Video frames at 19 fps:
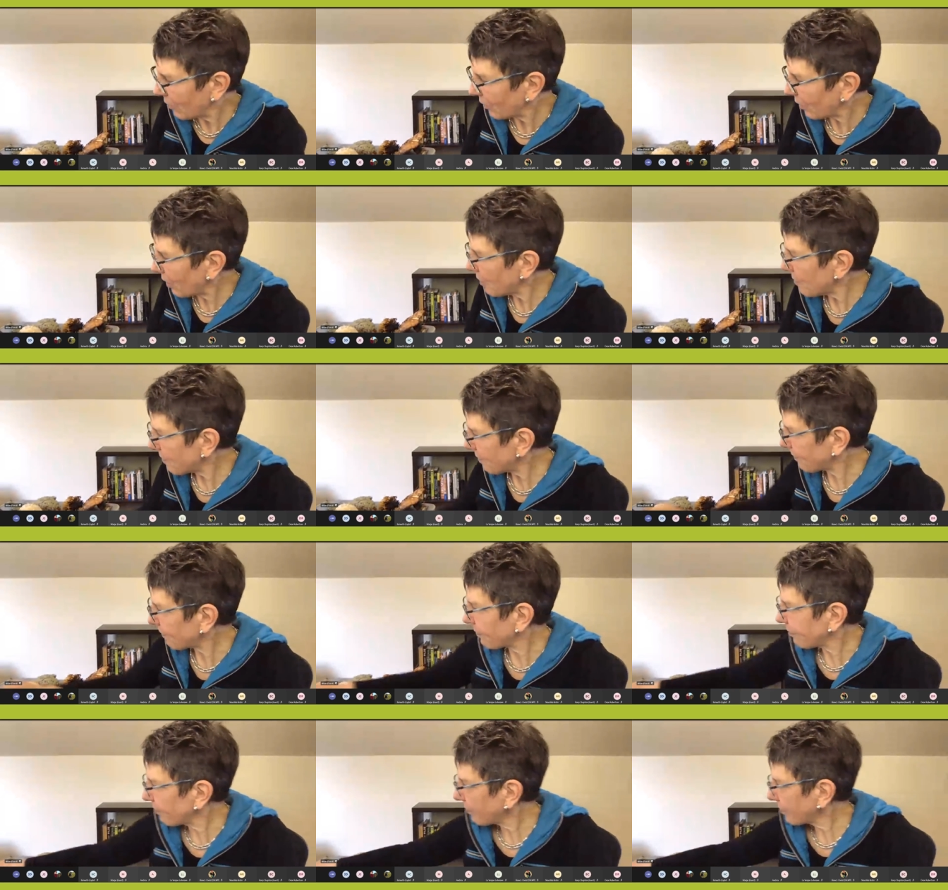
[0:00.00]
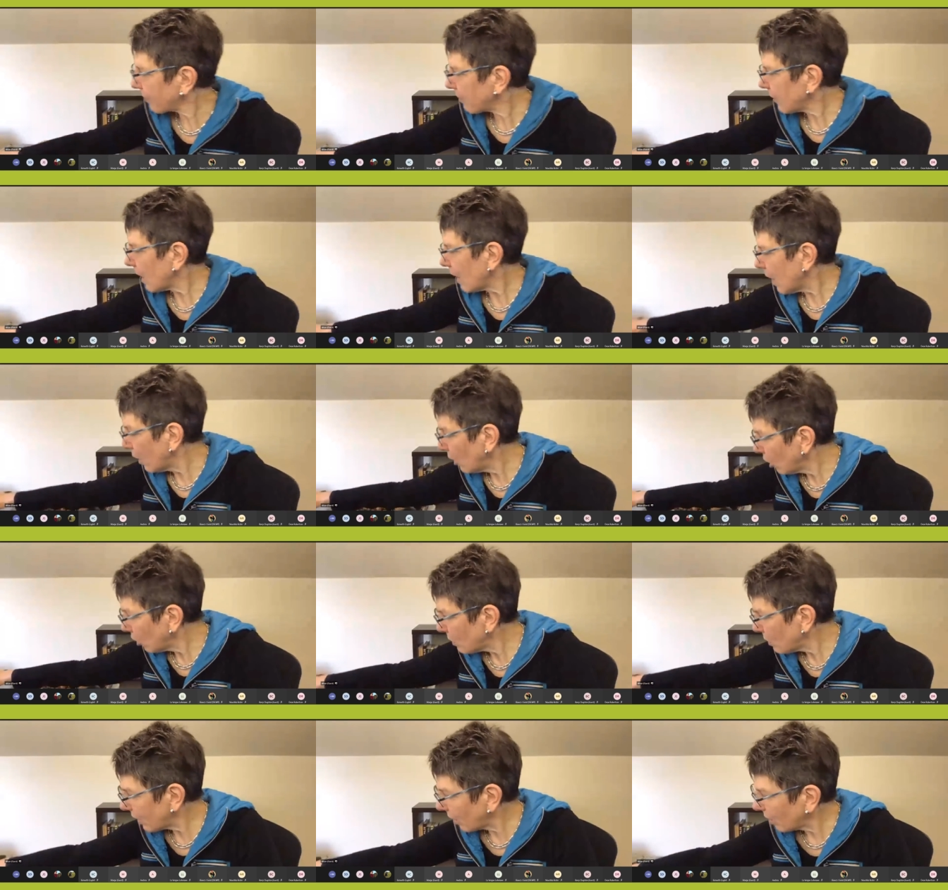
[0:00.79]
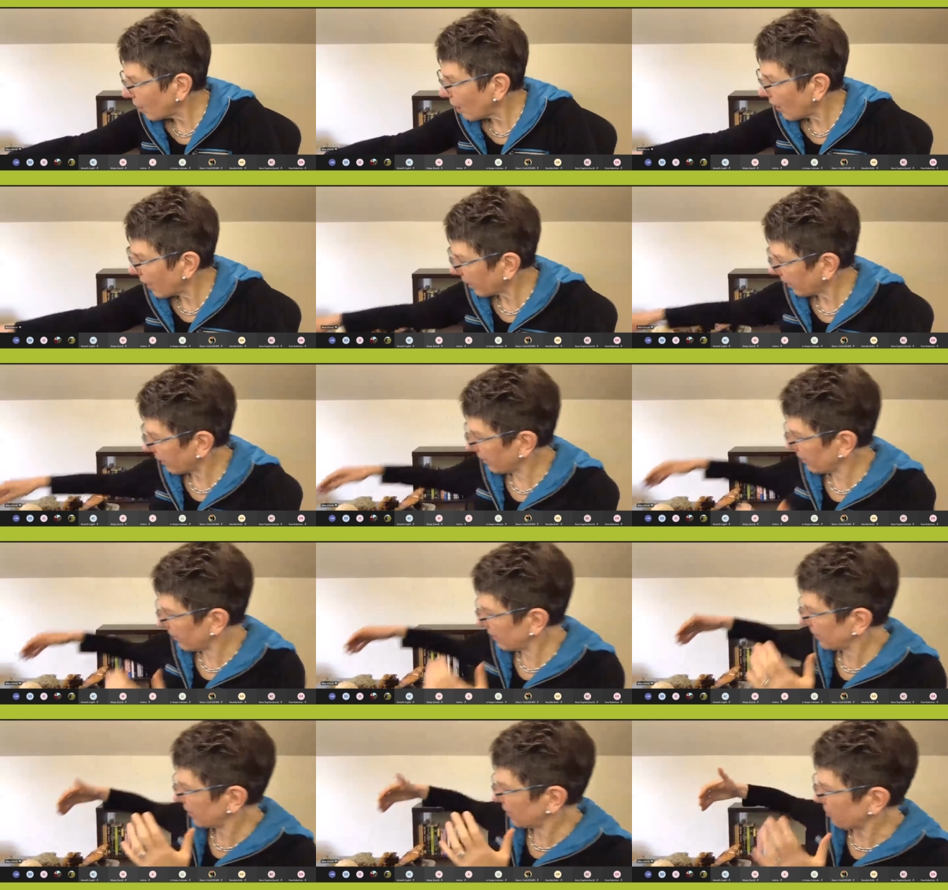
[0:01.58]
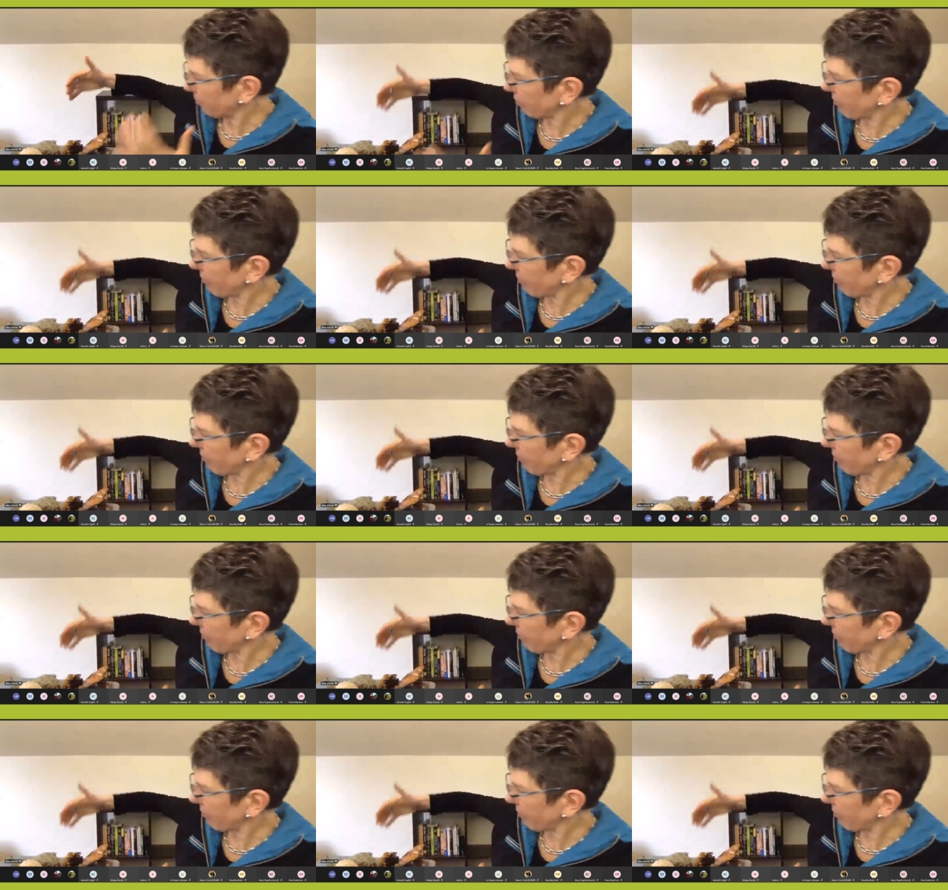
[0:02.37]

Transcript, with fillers: So along with the lichens, the